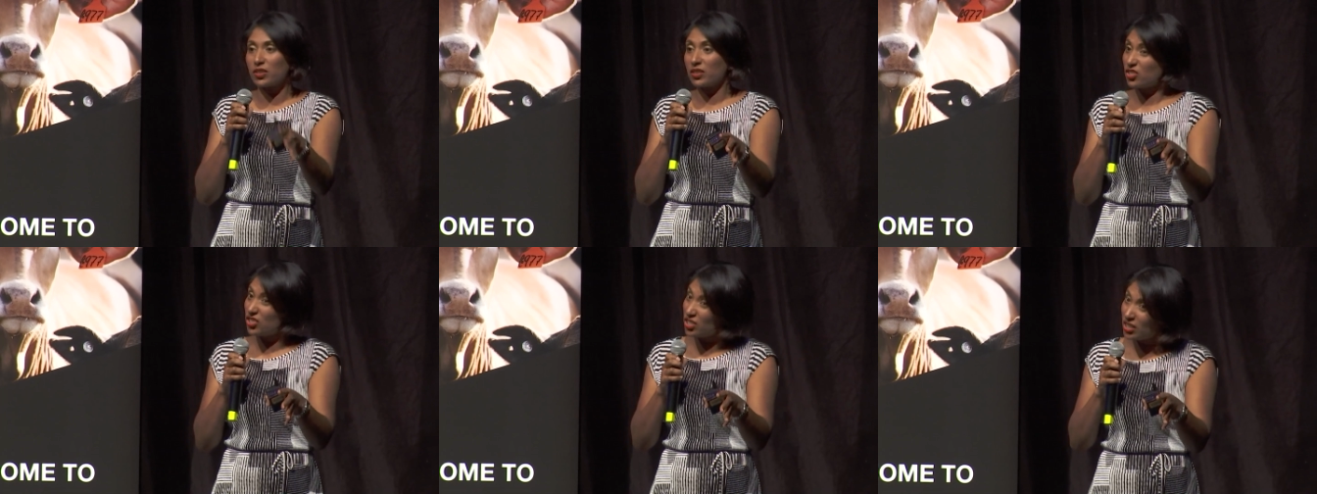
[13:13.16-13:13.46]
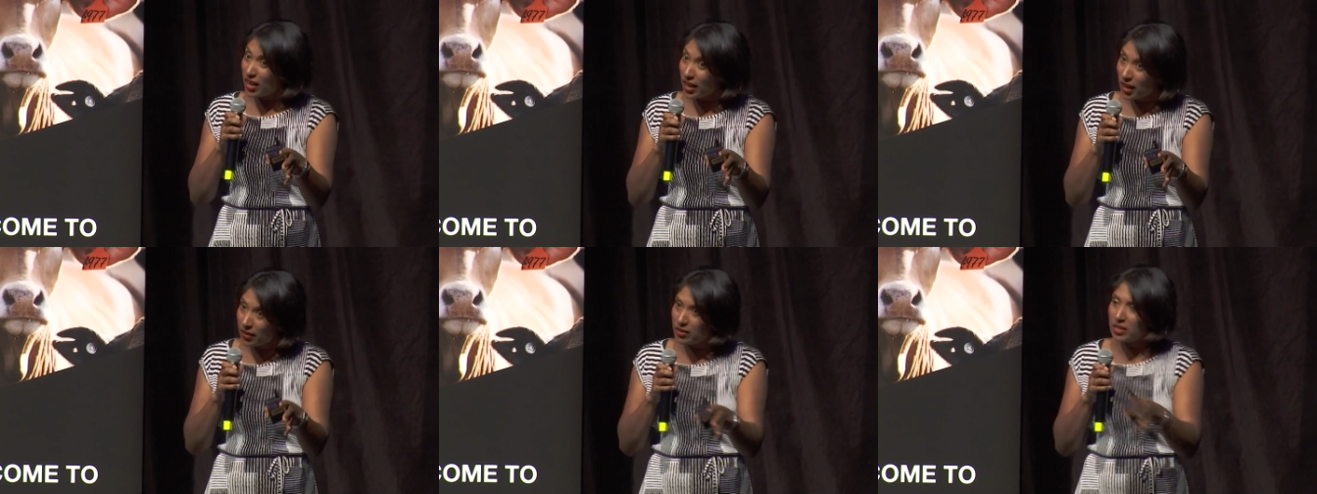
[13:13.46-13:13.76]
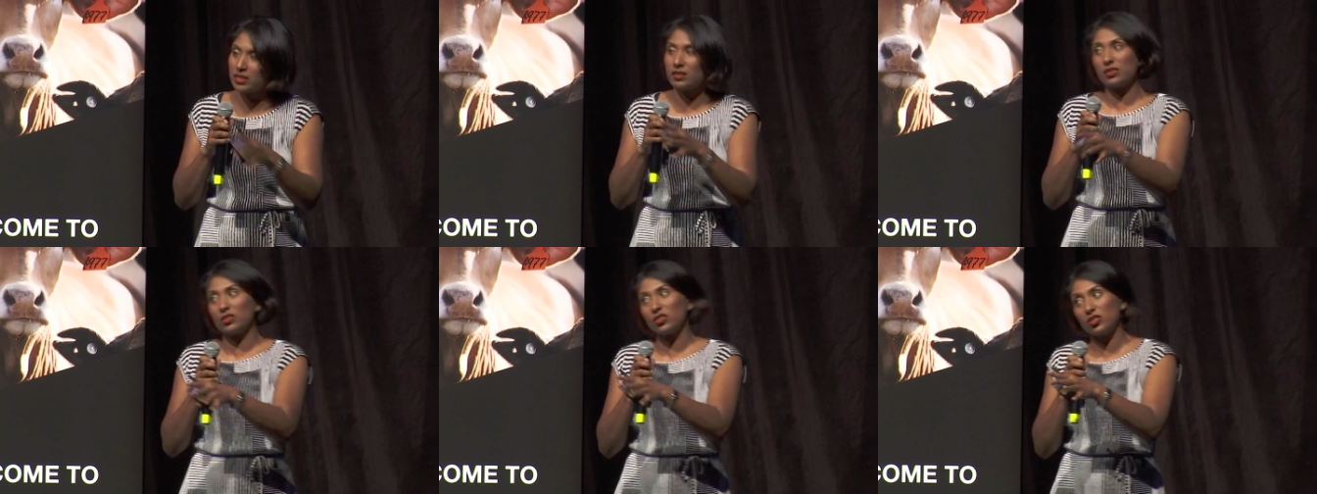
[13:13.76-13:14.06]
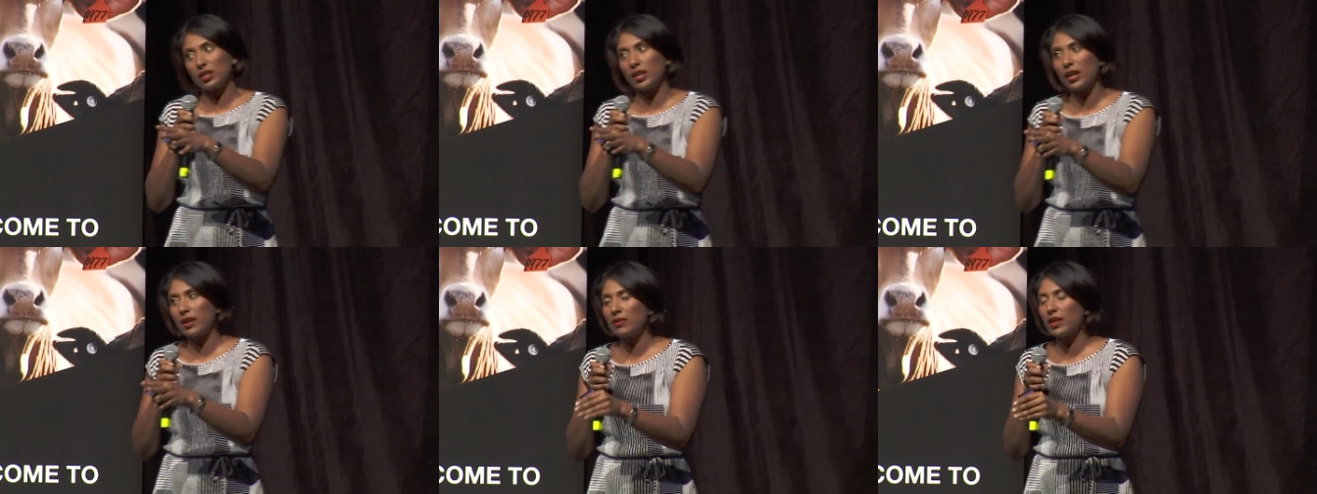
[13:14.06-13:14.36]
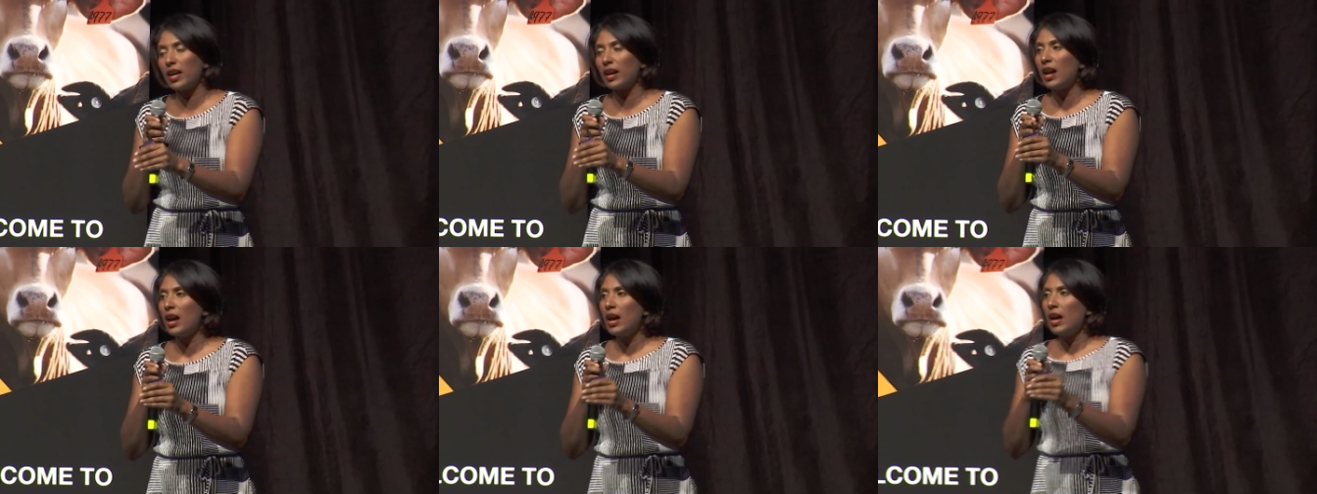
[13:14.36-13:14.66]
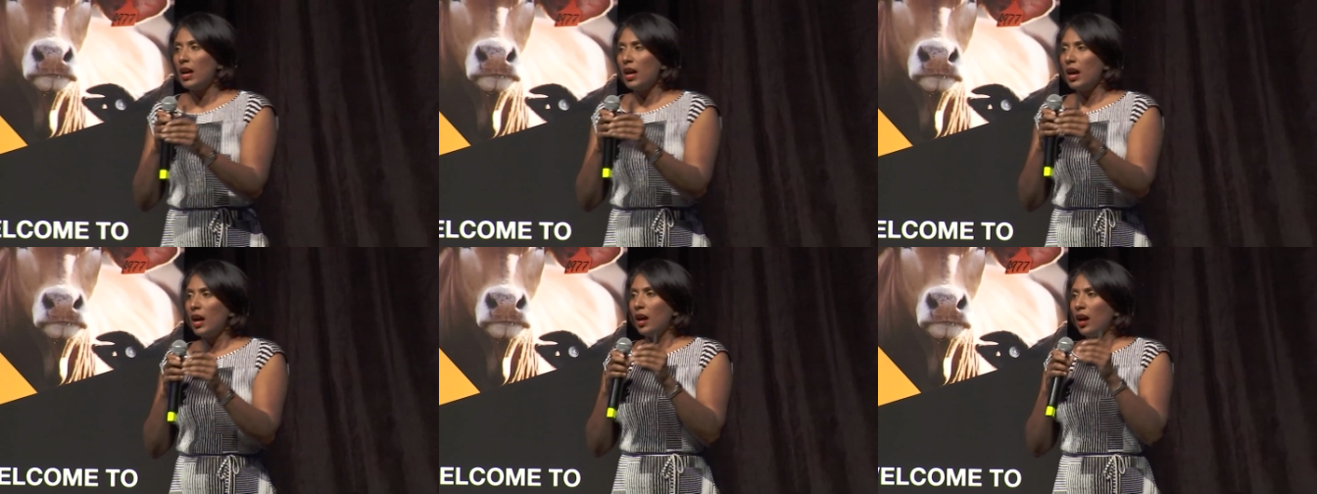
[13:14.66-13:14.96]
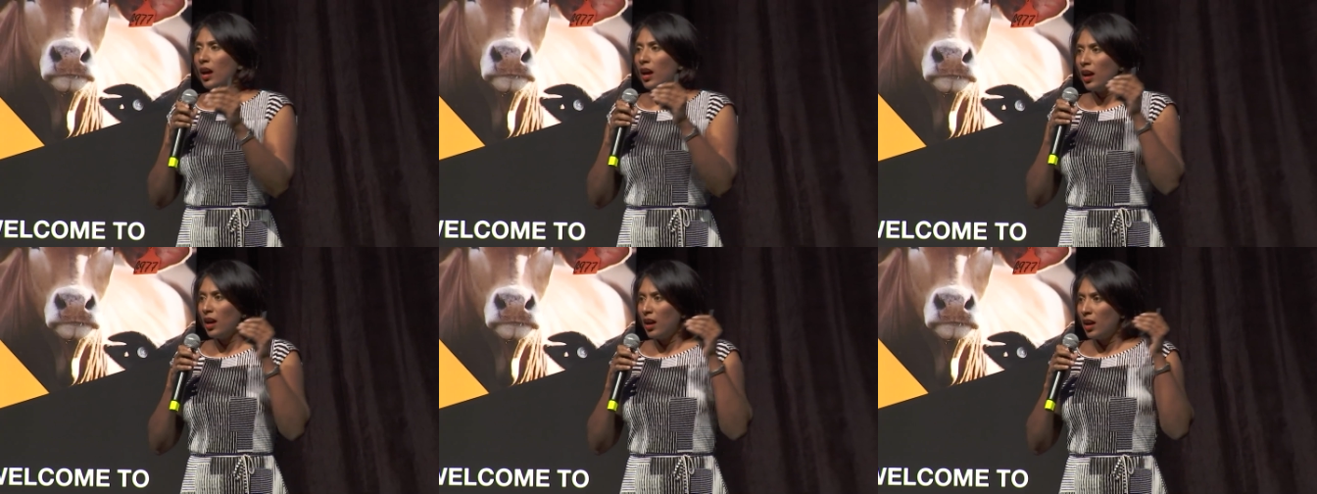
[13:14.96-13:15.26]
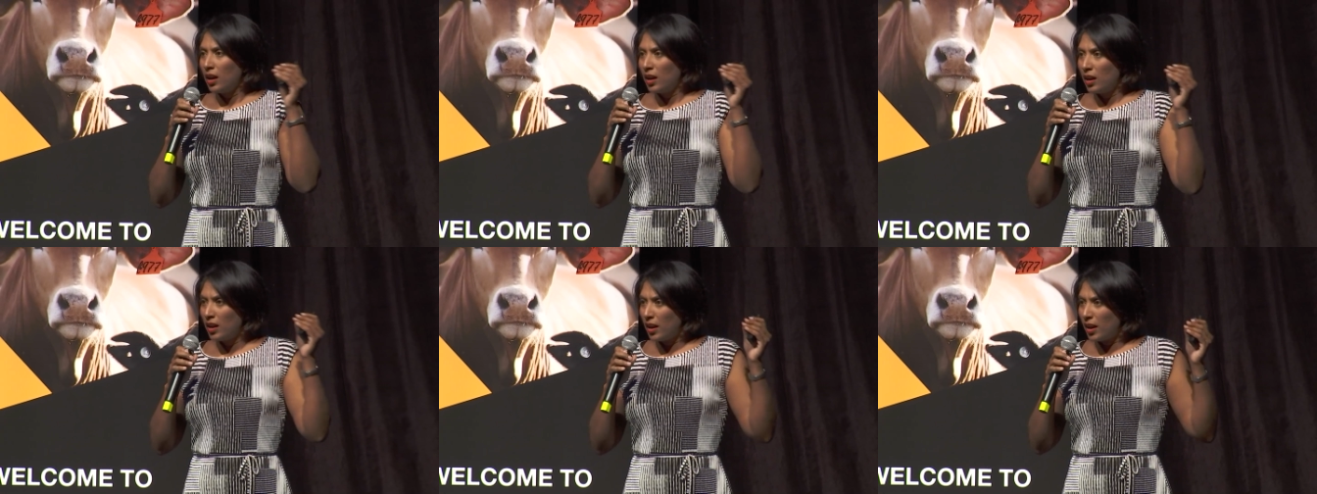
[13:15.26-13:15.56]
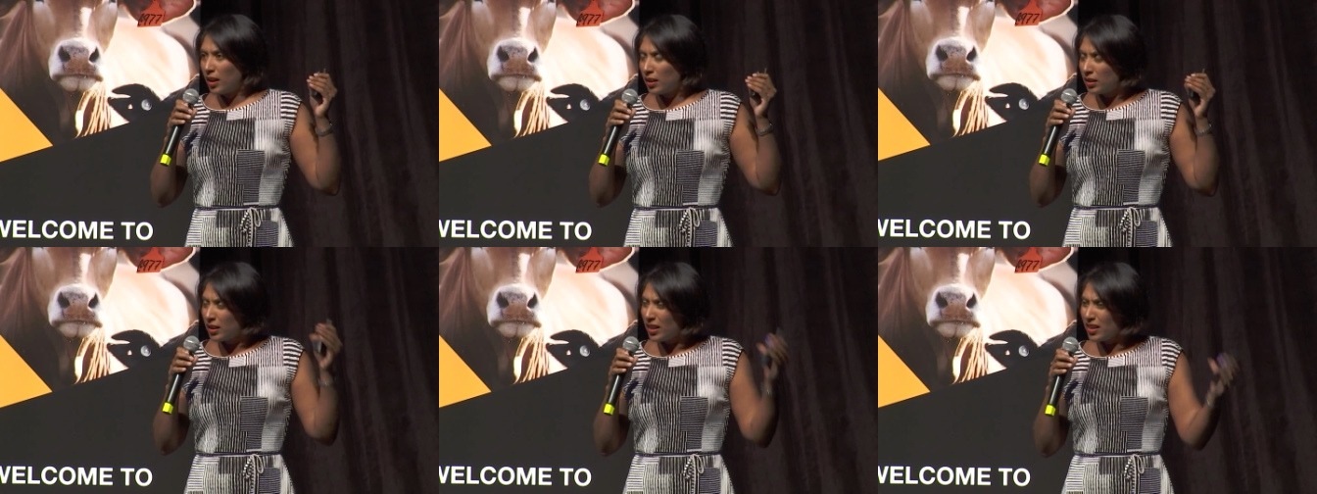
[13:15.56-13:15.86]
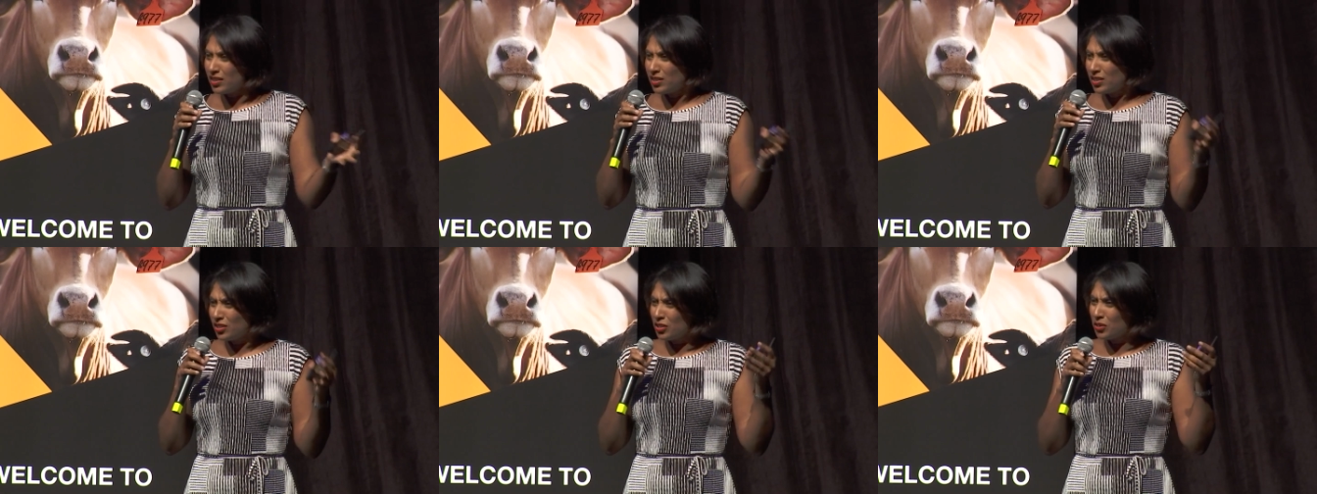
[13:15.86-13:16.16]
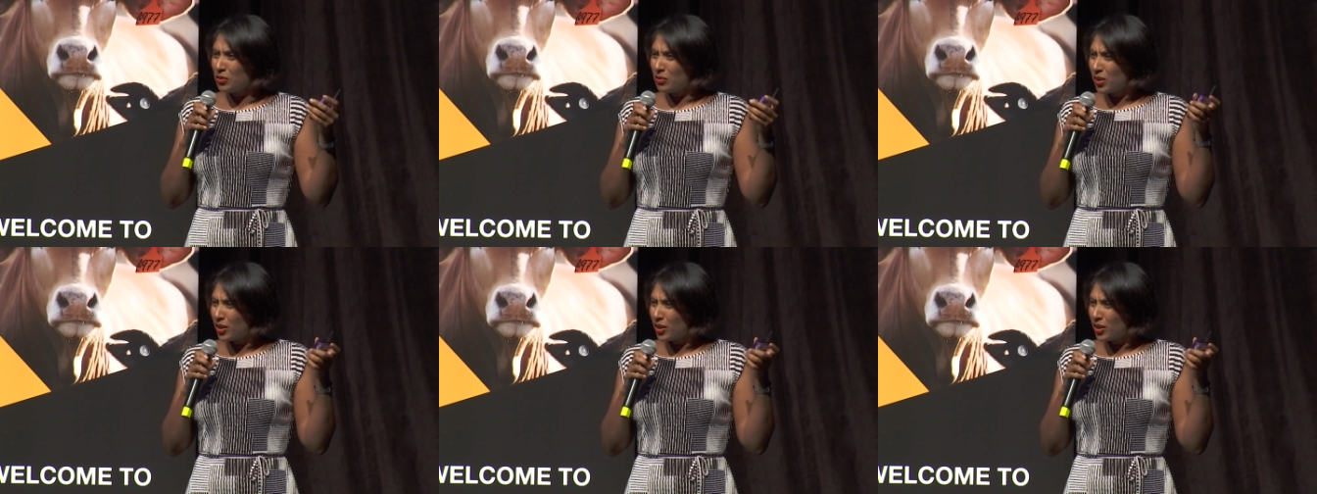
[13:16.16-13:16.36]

and should I have this, and should I have that? Unless you